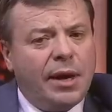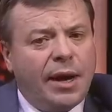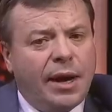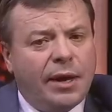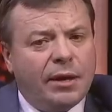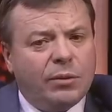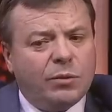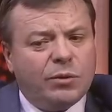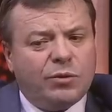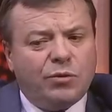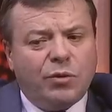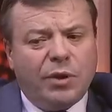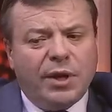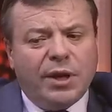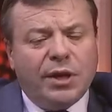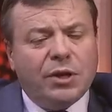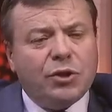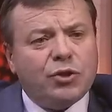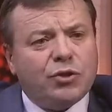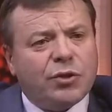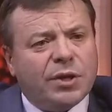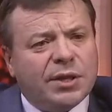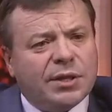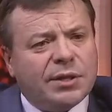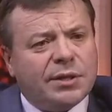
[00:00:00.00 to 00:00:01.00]
and it was really
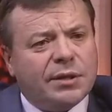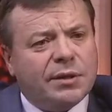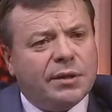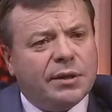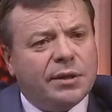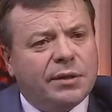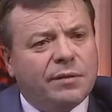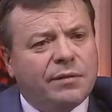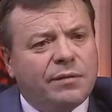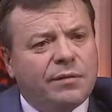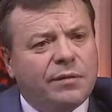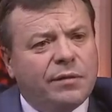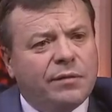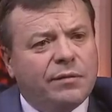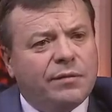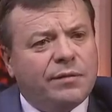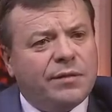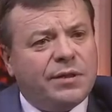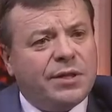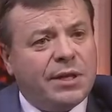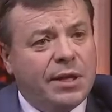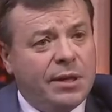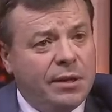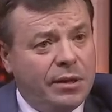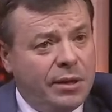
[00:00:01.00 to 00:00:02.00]
interesting that if you've
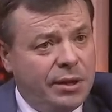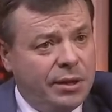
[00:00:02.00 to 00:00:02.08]
seen